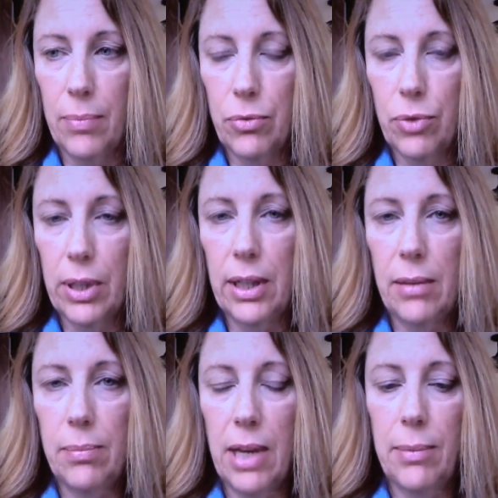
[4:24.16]

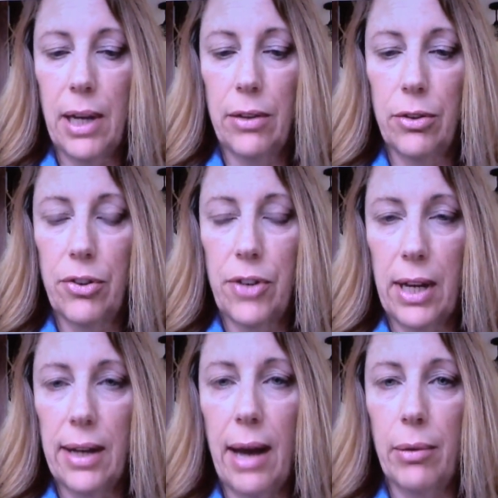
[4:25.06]
really made me
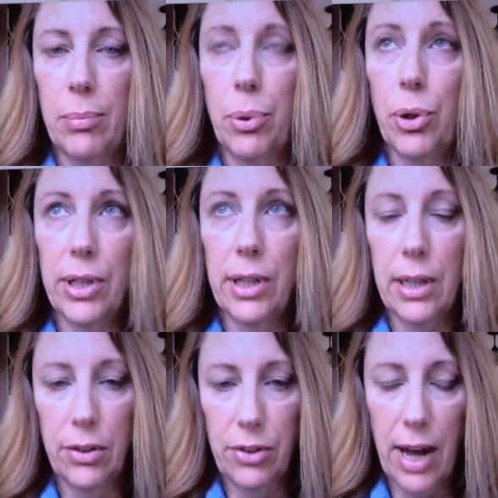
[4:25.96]
understand how important it
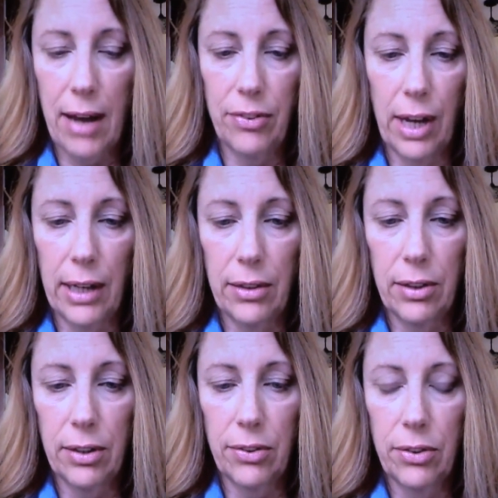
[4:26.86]
is to have
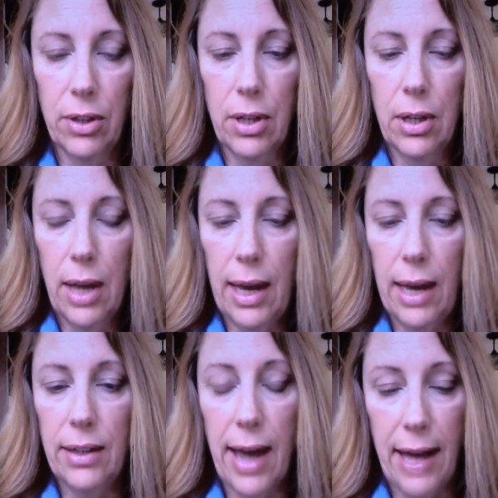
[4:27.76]
scientists
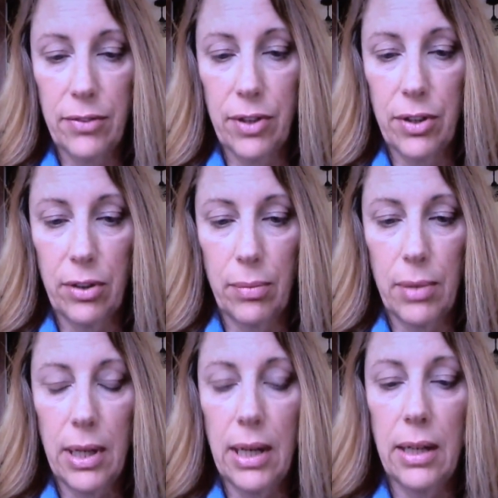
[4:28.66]
and
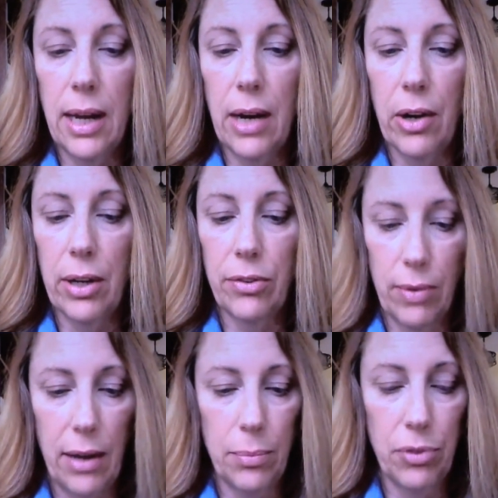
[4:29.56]
activism in areas
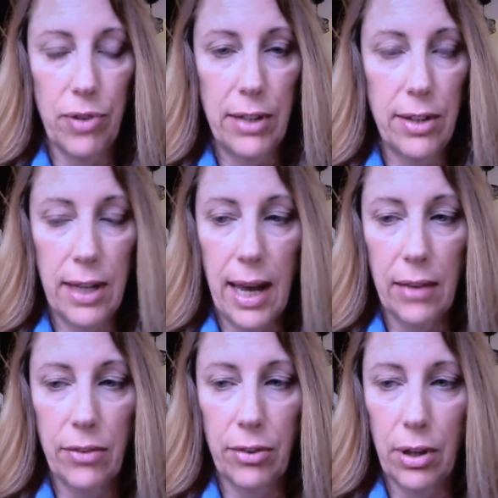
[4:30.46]
around preventing
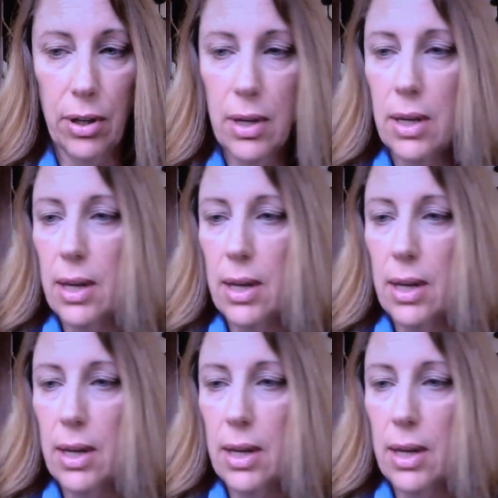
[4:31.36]
cancer.